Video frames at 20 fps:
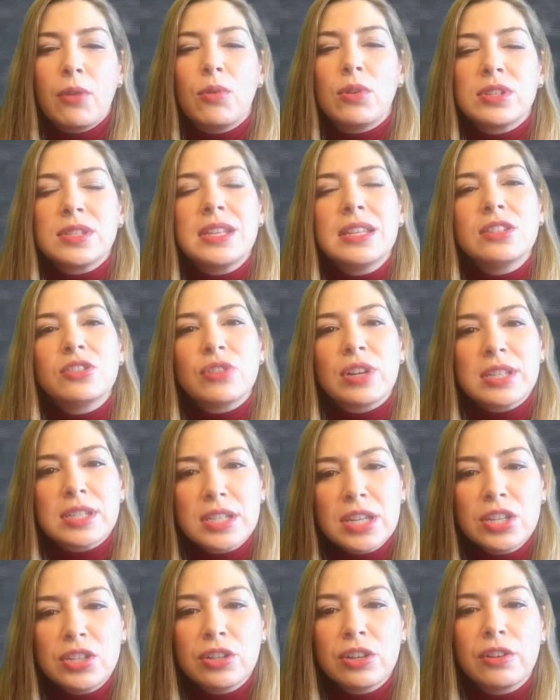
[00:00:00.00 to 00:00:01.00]
was the
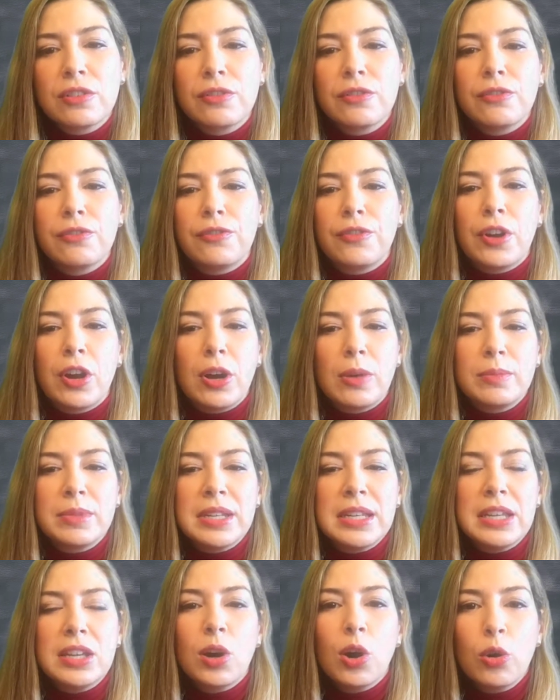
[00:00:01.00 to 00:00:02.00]
transition from
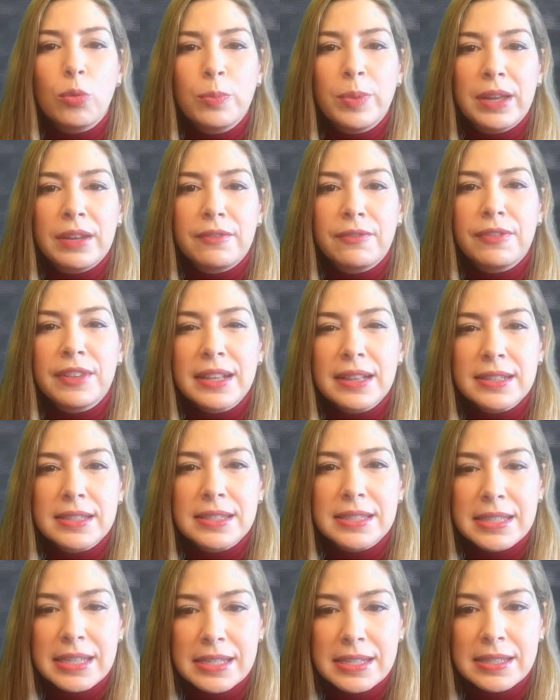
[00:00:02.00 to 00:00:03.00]
the open field
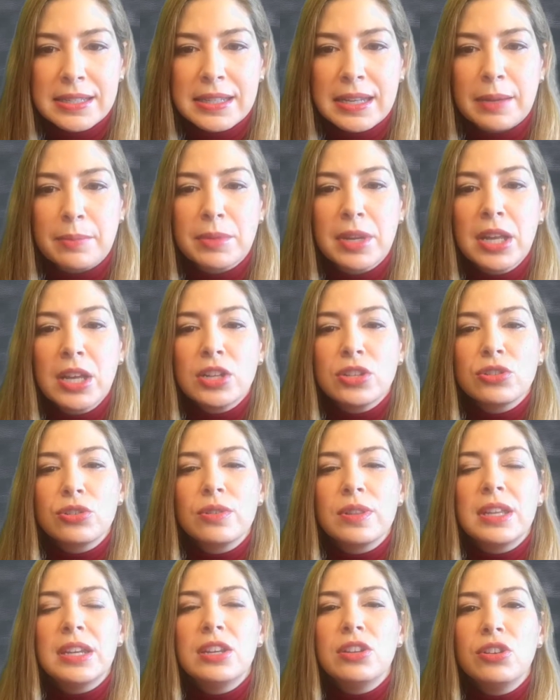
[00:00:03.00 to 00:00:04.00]
system
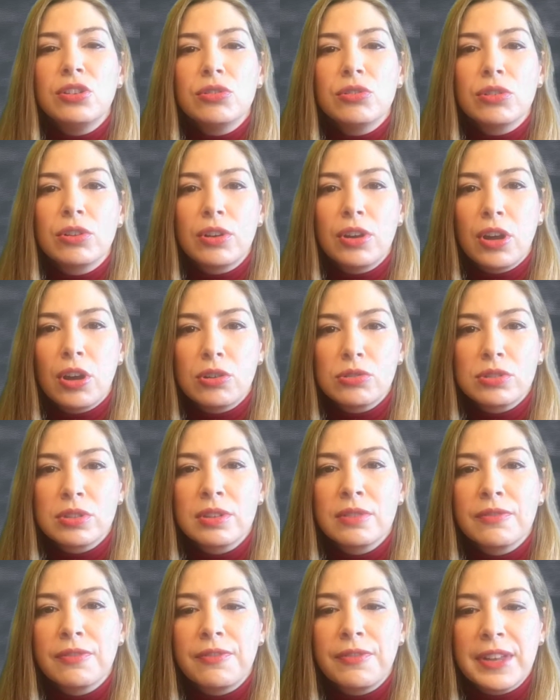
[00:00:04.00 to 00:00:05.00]
to the new closed
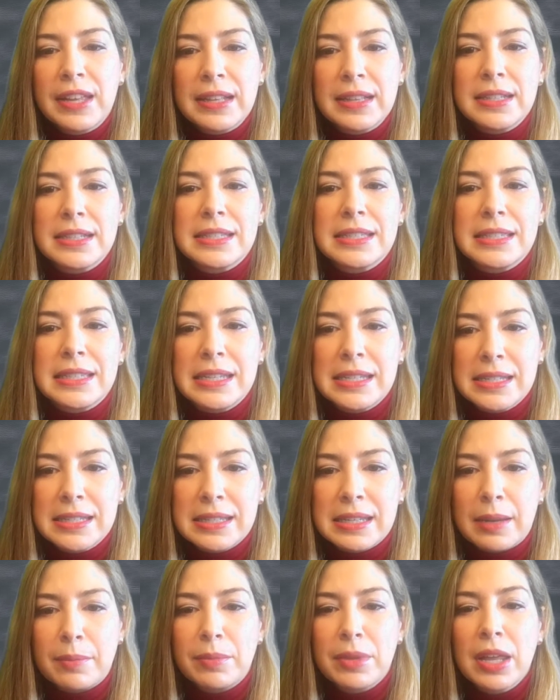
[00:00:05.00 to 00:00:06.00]
field
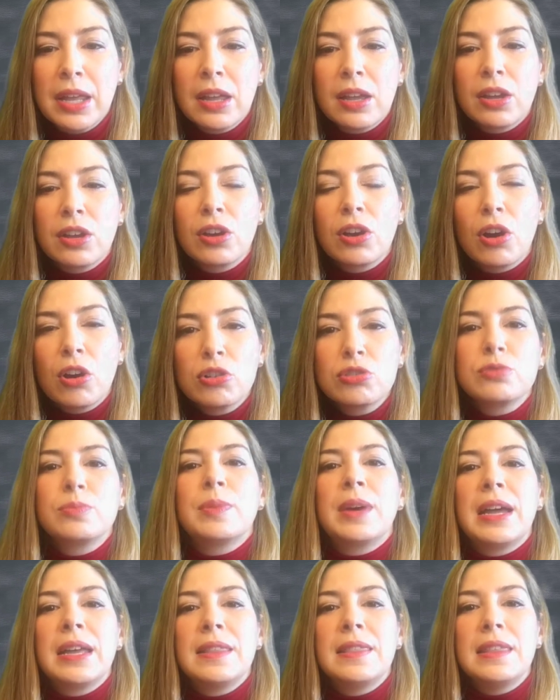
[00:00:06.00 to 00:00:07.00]
system caused
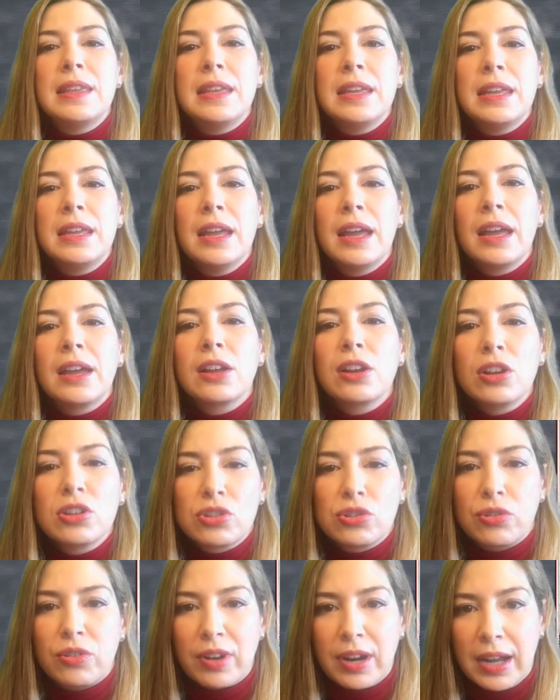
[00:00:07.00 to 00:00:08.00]
by the
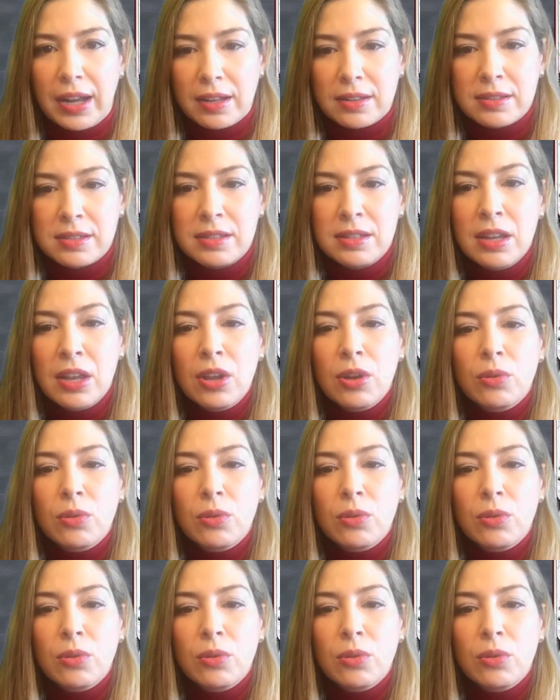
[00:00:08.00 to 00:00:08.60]
Enclosure Acts,